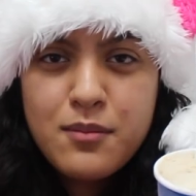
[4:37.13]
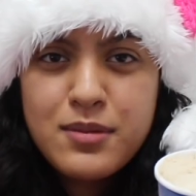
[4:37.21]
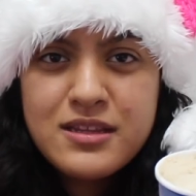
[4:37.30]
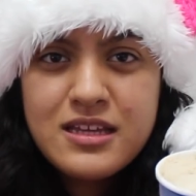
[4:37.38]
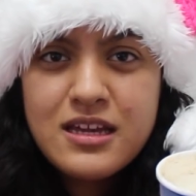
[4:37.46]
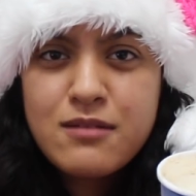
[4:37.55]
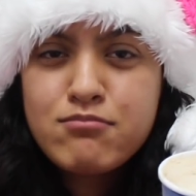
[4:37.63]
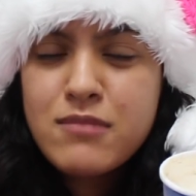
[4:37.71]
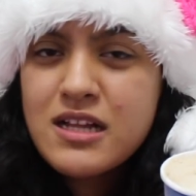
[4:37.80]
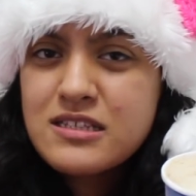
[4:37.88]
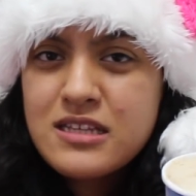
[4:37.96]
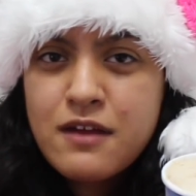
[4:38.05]
But then
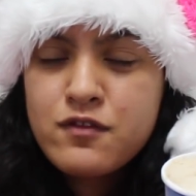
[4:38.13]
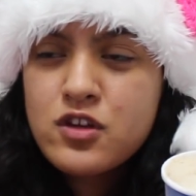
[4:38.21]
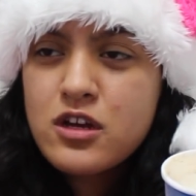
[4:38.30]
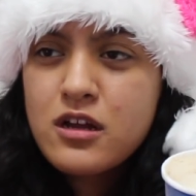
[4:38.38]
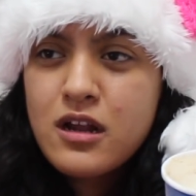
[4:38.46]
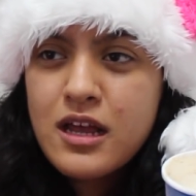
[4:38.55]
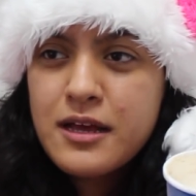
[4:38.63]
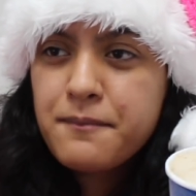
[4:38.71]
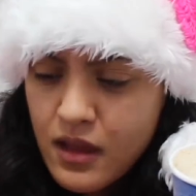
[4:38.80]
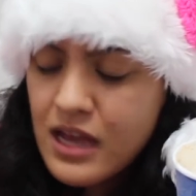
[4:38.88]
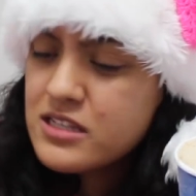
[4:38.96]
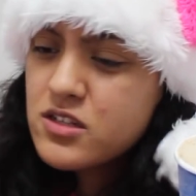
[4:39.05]
months after,
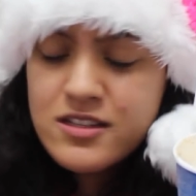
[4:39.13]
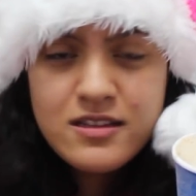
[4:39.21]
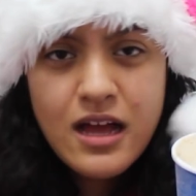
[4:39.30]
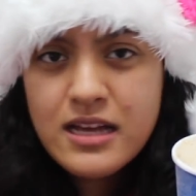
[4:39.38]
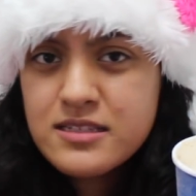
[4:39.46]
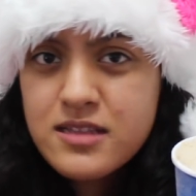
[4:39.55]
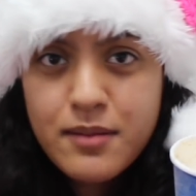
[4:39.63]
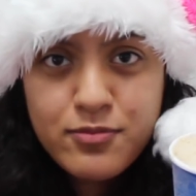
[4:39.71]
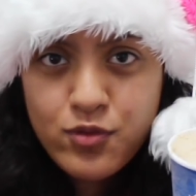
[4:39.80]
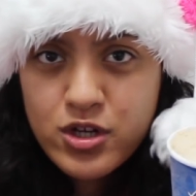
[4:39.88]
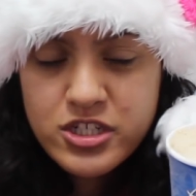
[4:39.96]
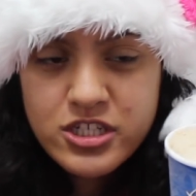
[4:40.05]
like, I
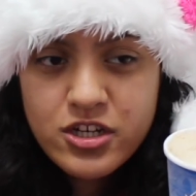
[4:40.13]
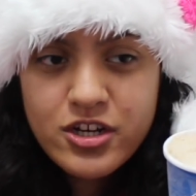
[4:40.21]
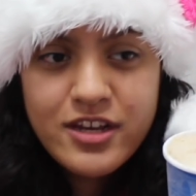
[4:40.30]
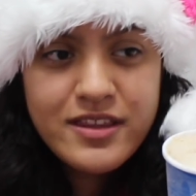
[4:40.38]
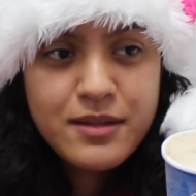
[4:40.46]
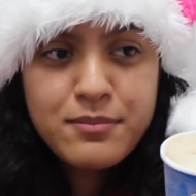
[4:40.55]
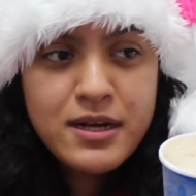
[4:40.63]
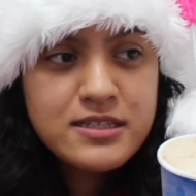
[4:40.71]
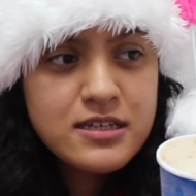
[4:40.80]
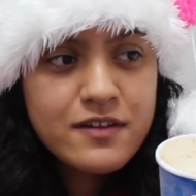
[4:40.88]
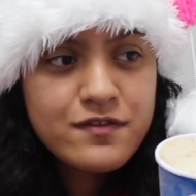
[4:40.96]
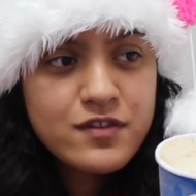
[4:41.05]
stopped watching her, and then
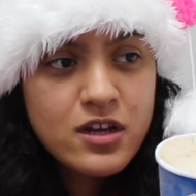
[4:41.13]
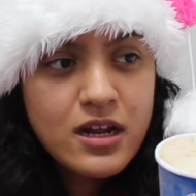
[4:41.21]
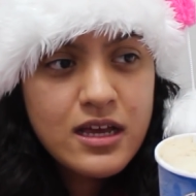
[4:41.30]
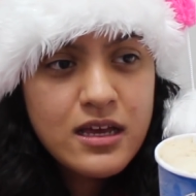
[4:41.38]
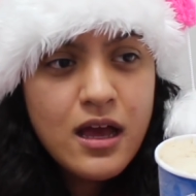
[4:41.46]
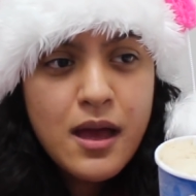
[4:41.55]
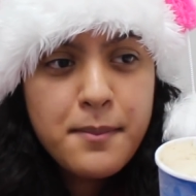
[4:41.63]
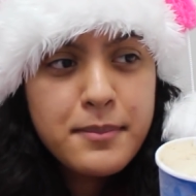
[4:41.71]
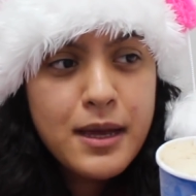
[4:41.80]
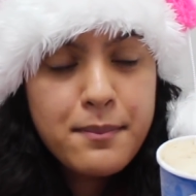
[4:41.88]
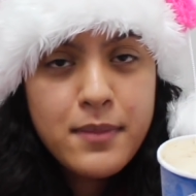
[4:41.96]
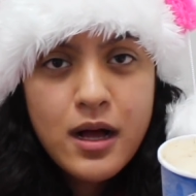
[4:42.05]
months after, like,
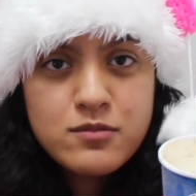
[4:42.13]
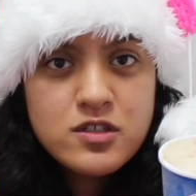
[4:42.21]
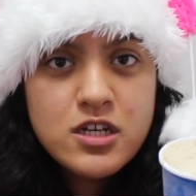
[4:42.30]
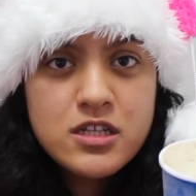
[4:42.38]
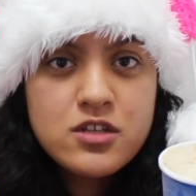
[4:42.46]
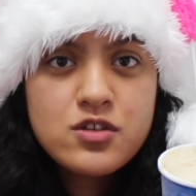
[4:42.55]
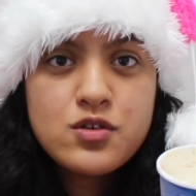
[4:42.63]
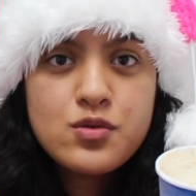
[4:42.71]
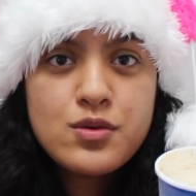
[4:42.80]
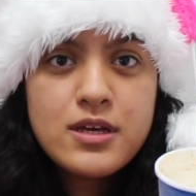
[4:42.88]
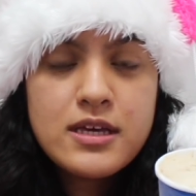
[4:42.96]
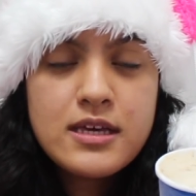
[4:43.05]
my mom started
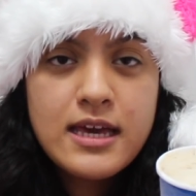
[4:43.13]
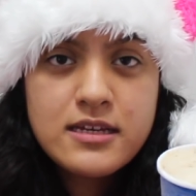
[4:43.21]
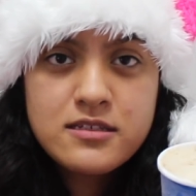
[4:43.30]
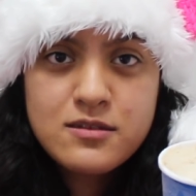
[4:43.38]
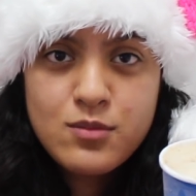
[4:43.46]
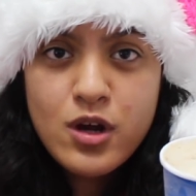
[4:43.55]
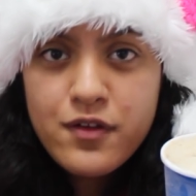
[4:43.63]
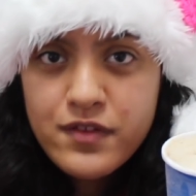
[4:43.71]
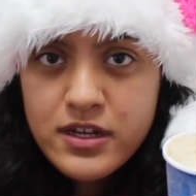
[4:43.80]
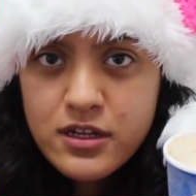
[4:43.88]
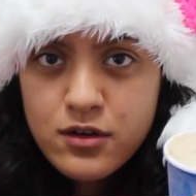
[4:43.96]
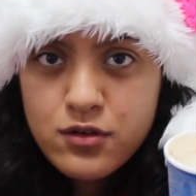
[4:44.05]
doing ASMR
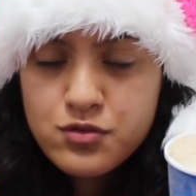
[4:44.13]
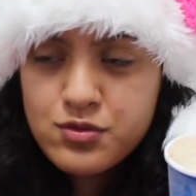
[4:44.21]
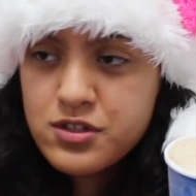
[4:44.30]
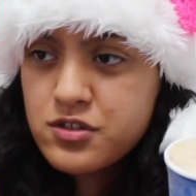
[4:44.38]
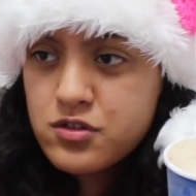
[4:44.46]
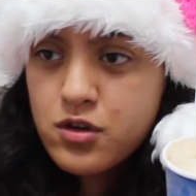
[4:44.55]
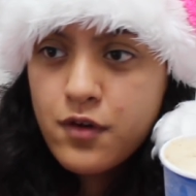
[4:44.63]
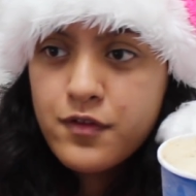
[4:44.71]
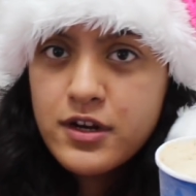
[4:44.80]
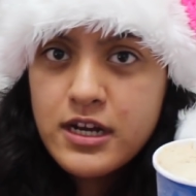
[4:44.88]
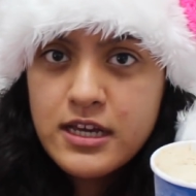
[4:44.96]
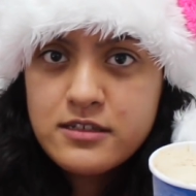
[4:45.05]
videos. We
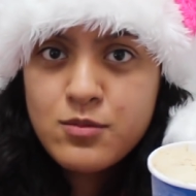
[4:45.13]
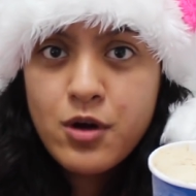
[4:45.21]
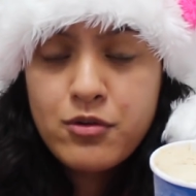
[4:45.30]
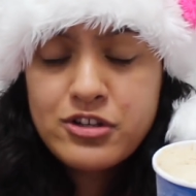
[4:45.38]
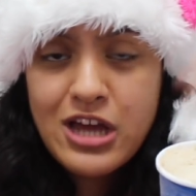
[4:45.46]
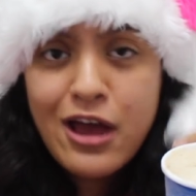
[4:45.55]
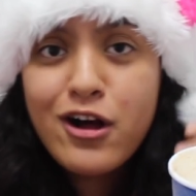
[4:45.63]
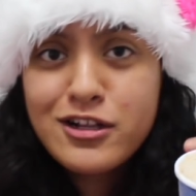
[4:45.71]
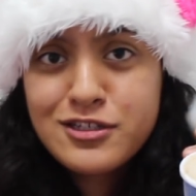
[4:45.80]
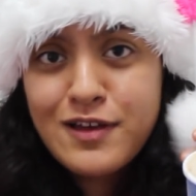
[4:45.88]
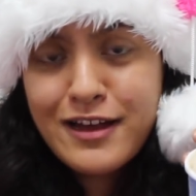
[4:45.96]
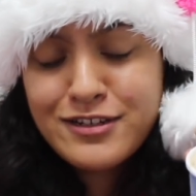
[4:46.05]
discovered ASMR, which I
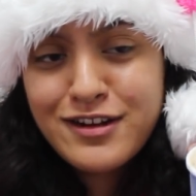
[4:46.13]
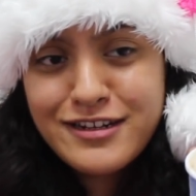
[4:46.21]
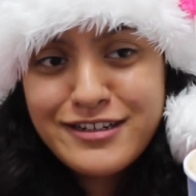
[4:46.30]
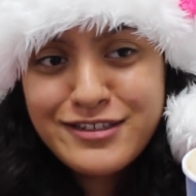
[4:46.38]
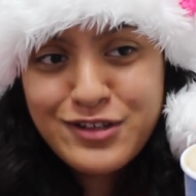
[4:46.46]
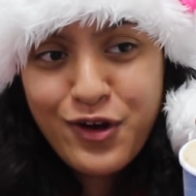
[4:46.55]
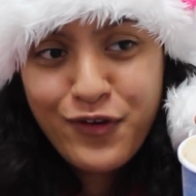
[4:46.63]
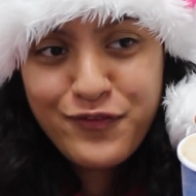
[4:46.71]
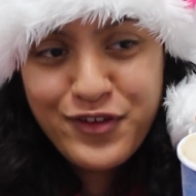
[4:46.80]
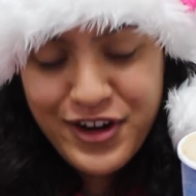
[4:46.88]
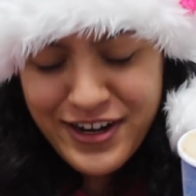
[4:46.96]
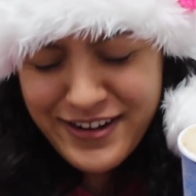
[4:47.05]
also actually
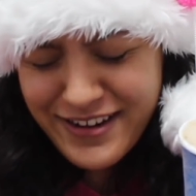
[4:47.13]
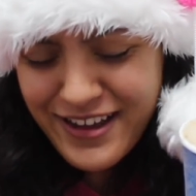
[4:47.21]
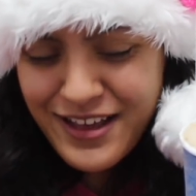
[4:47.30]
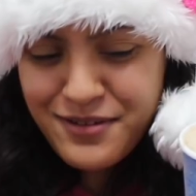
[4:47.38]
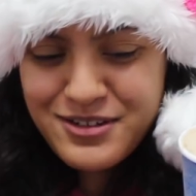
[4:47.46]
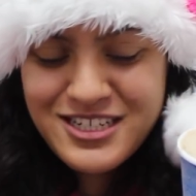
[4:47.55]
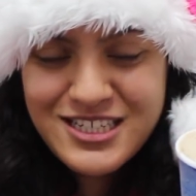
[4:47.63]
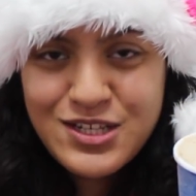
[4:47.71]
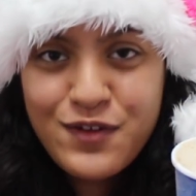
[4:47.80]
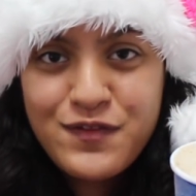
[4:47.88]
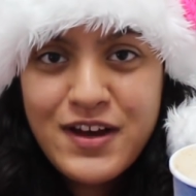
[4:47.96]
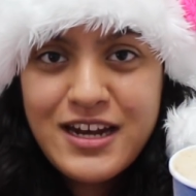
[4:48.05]
discovered, which is
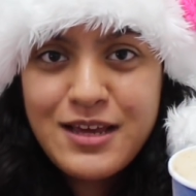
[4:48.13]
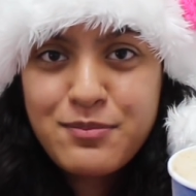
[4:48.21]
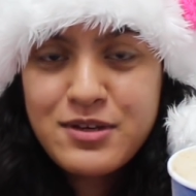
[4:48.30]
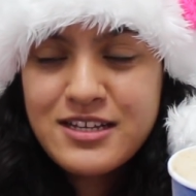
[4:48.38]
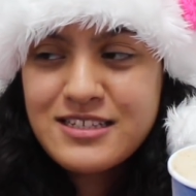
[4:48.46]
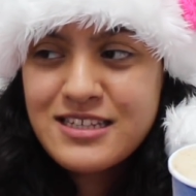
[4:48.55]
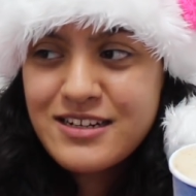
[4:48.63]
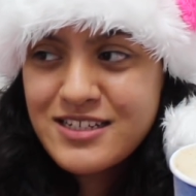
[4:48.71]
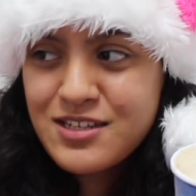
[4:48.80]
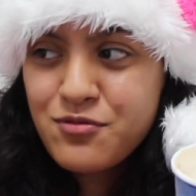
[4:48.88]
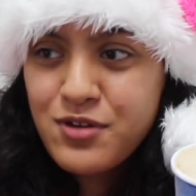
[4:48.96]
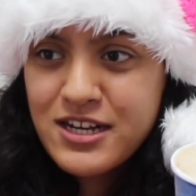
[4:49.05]
so funny, because the
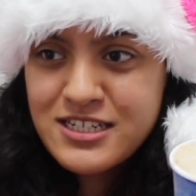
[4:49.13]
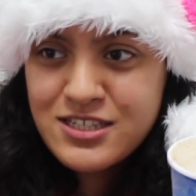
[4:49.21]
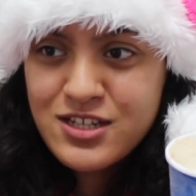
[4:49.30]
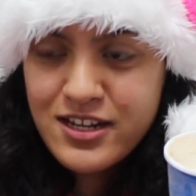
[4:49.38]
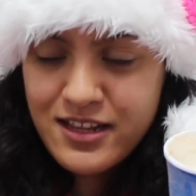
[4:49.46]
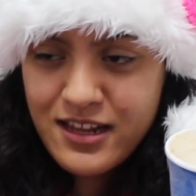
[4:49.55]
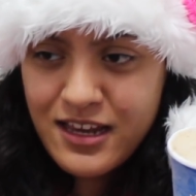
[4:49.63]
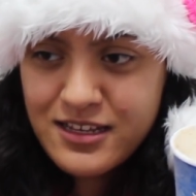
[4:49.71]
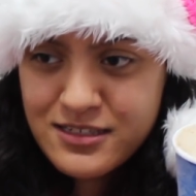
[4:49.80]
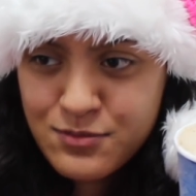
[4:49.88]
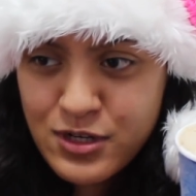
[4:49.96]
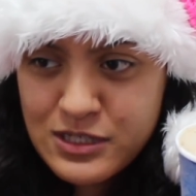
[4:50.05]
reason why she started
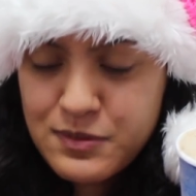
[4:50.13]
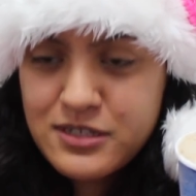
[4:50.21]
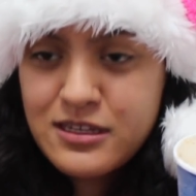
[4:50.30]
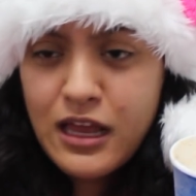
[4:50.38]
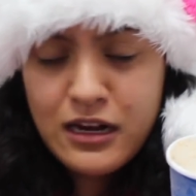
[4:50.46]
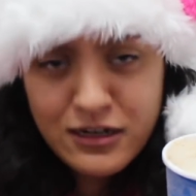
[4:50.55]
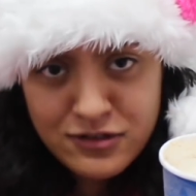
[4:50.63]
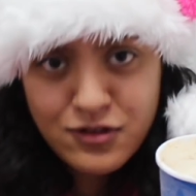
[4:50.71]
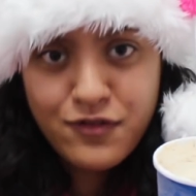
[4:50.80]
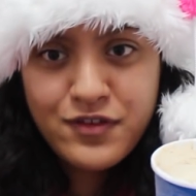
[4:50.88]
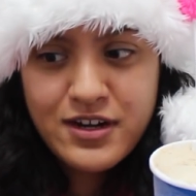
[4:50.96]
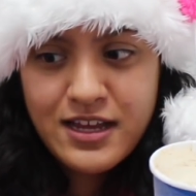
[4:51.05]
ASMR is because I
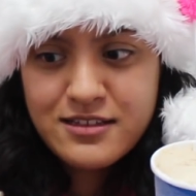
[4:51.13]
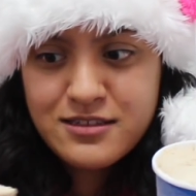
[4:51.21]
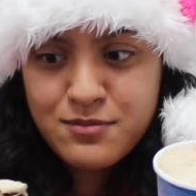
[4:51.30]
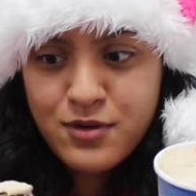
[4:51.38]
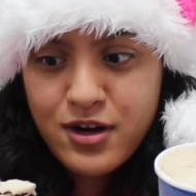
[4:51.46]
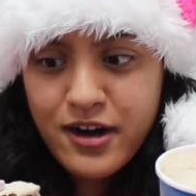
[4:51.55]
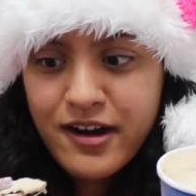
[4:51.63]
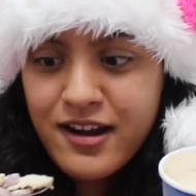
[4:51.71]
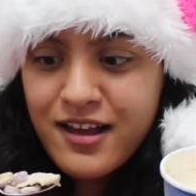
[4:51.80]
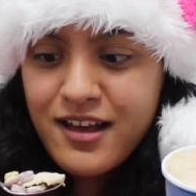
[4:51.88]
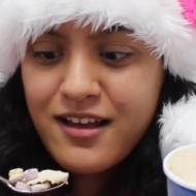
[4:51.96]
discovered ASMR,